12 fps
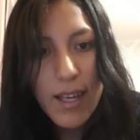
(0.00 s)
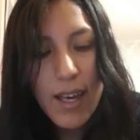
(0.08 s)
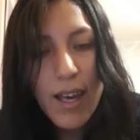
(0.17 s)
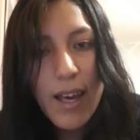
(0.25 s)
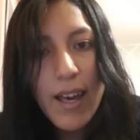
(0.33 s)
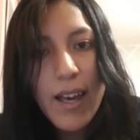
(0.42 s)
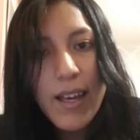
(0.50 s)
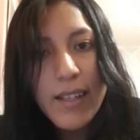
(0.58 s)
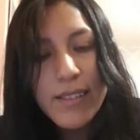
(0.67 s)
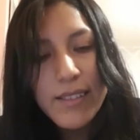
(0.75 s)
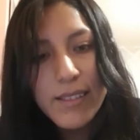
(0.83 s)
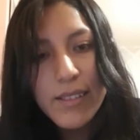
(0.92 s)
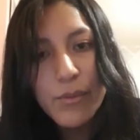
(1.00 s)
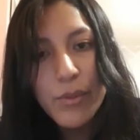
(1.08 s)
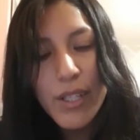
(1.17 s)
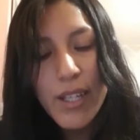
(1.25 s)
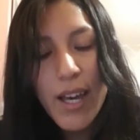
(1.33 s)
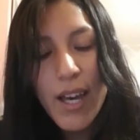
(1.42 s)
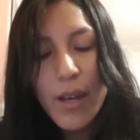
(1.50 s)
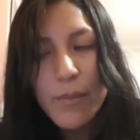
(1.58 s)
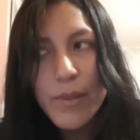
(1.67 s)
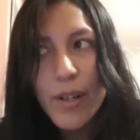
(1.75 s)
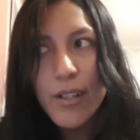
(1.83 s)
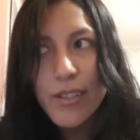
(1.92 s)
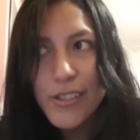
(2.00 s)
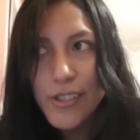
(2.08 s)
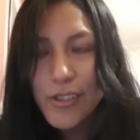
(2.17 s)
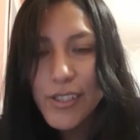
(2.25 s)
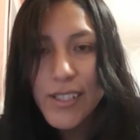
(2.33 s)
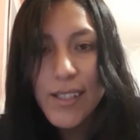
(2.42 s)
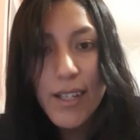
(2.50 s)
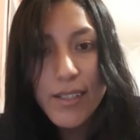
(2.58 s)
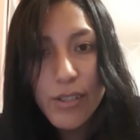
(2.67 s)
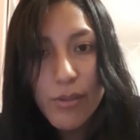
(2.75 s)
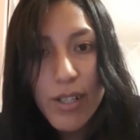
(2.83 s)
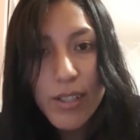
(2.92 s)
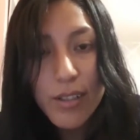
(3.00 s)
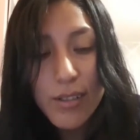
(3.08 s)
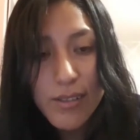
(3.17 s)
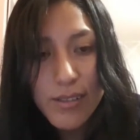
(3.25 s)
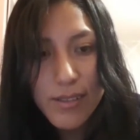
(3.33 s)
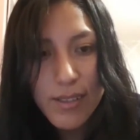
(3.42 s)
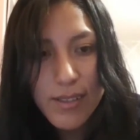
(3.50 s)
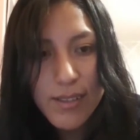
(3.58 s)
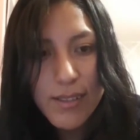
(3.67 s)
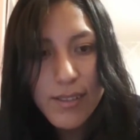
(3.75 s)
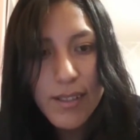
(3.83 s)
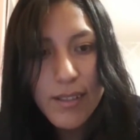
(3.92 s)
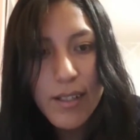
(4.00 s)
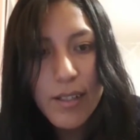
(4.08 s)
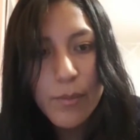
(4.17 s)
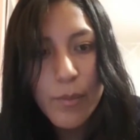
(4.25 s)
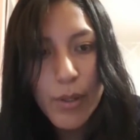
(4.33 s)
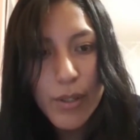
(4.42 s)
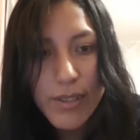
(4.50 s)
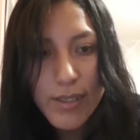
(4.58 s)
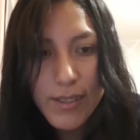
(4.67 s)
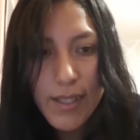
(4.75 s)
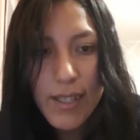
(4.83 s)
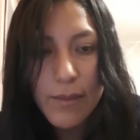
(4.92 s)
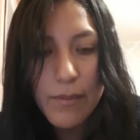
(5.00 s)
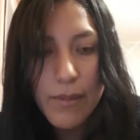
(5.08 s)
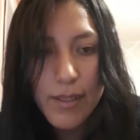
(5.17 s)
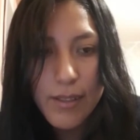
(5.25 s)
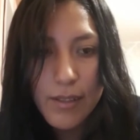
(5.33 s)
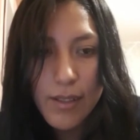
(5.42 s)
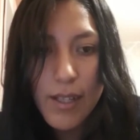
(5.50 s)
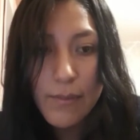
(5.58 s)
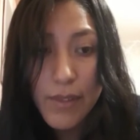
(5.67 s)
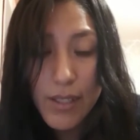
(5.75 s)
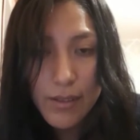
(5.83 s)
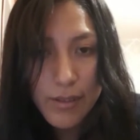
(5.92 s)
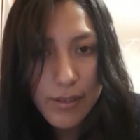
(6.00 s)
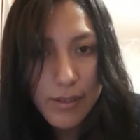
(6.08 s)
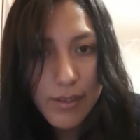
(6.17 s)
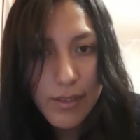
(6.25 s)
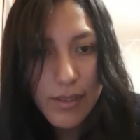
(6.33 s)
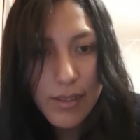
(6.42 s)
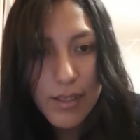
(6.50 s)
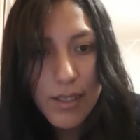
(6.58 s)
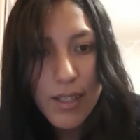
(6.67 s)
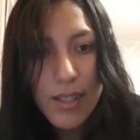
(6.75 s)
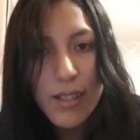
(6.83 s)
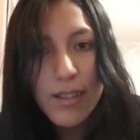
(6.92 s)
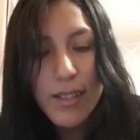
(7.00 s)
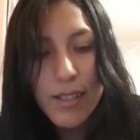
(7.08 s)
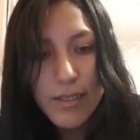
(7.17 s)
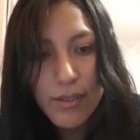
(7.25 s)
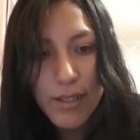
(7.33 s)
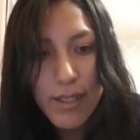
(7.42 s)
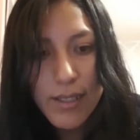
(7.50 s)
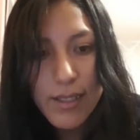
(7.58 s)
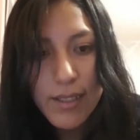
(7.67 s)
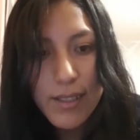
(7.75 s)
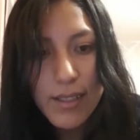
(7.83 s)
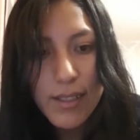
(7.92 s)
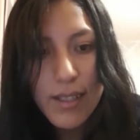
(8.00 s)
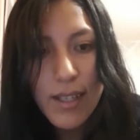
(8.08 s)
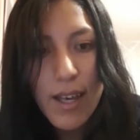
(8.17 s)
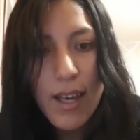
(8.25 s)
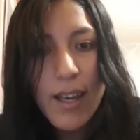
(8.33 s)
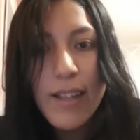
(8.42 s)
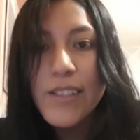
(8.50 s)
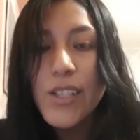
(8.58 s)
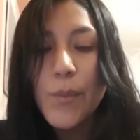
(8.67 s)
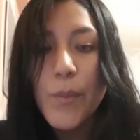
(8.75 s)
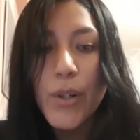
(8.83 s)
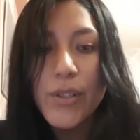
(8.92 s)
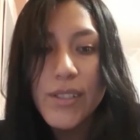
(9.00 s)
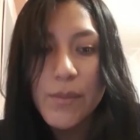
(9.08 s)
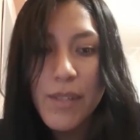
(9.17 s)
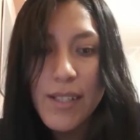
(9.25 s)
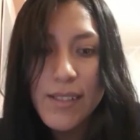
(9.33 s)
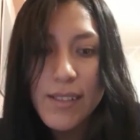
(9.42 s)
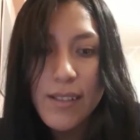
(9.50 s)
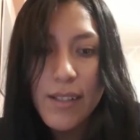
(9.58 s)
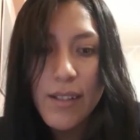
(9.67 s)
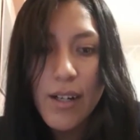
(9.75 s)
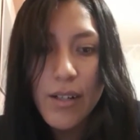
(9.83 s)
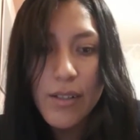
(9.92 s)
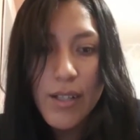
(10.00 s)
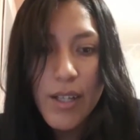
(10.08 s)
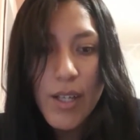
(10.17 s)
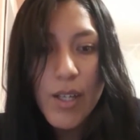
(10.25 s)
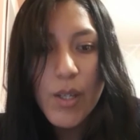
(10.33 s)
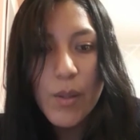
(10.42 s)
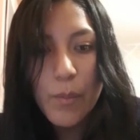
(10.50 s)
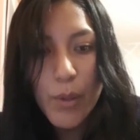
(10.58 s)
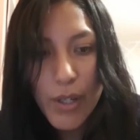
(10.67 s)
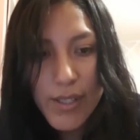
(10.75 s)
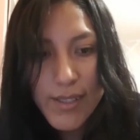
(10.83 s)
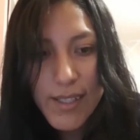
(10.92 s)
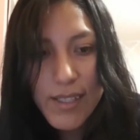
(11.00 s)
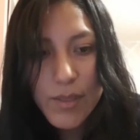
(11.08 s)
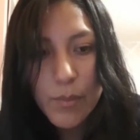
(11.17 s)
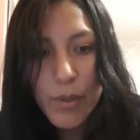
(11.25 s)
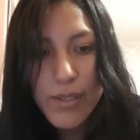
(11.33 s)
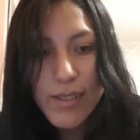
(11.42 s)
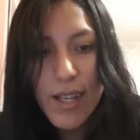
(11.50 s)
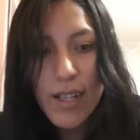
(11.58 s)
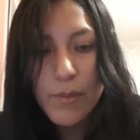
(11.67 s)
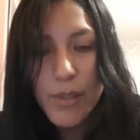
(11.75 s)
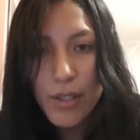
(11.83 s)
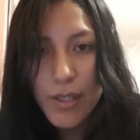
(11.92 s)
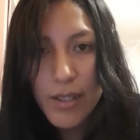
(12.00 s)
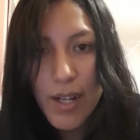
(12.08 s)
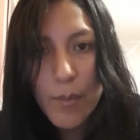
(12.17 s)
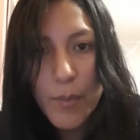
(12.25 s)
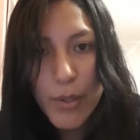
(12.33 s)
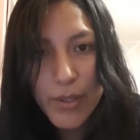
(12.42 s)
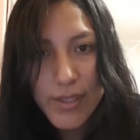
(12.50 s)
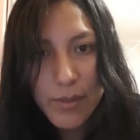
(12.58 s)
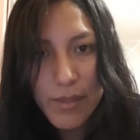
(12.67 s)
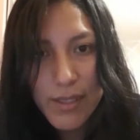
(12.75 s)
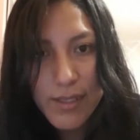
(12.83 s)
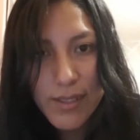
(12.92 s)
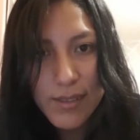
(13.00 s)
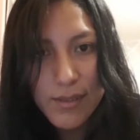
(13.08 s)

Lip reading: And we have also the lateral consonants that are voiced alveolar, lateral, and the approximant that are voiced postalveolar approximant.